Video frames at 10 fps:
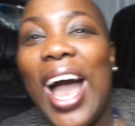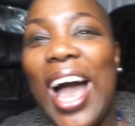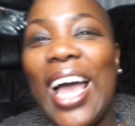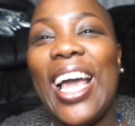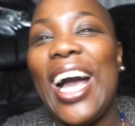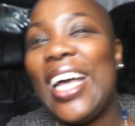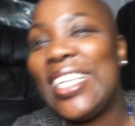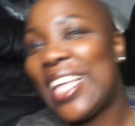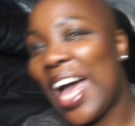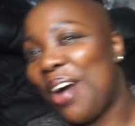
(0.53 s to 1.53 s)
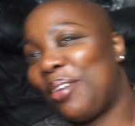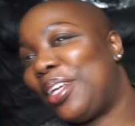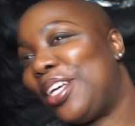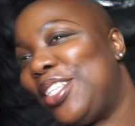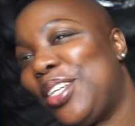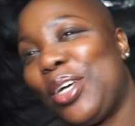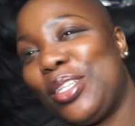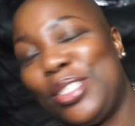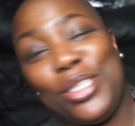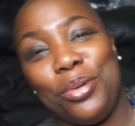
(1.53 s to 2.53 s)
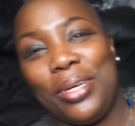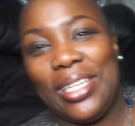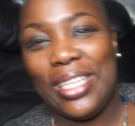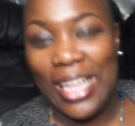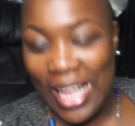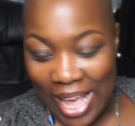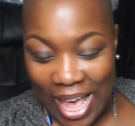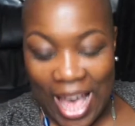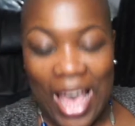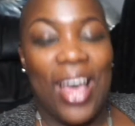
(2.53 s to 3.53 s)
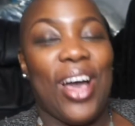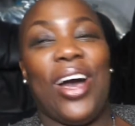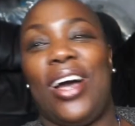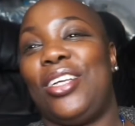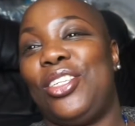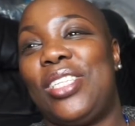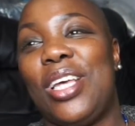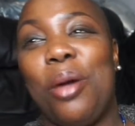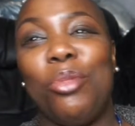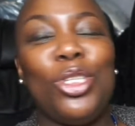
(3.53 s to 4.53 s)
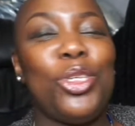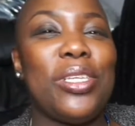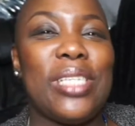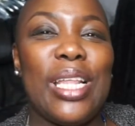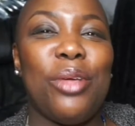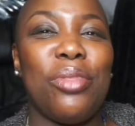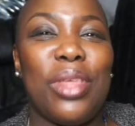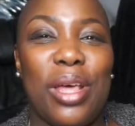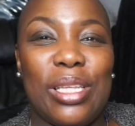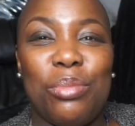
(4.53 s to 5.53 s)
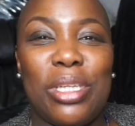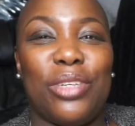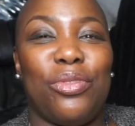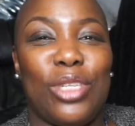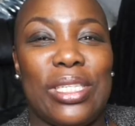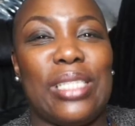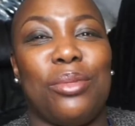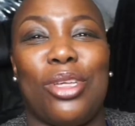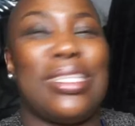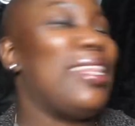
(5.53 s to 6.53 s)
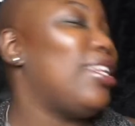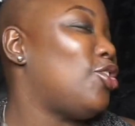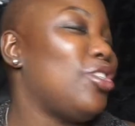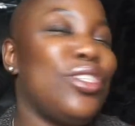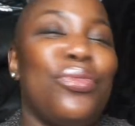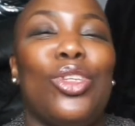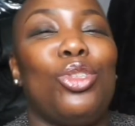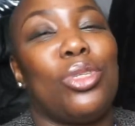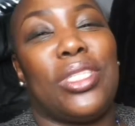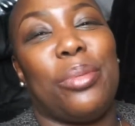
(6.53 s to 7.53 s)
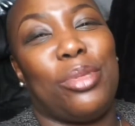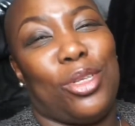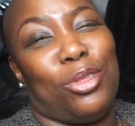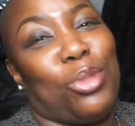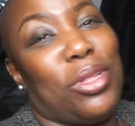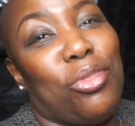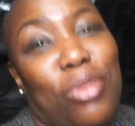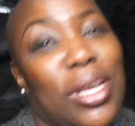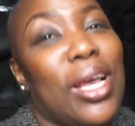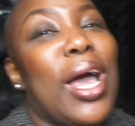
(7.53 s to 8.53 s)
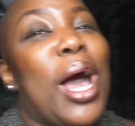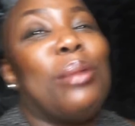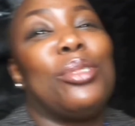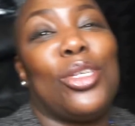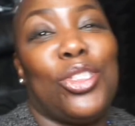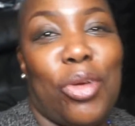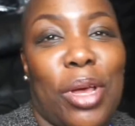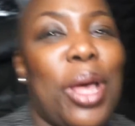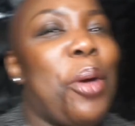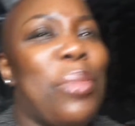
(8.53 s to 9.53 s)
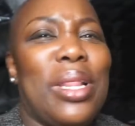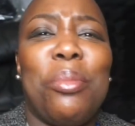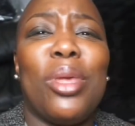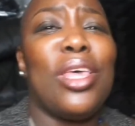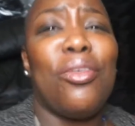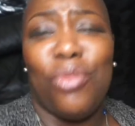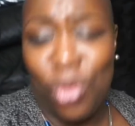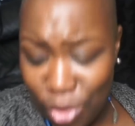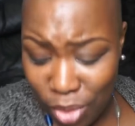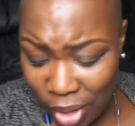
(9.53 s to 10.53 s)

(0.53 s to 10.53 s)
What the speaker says: Hi guys, how you doing? You see, I'm not saying it with as much enthusiasm because I literally just finished watching episode 23. I'm so sorry, but let me give you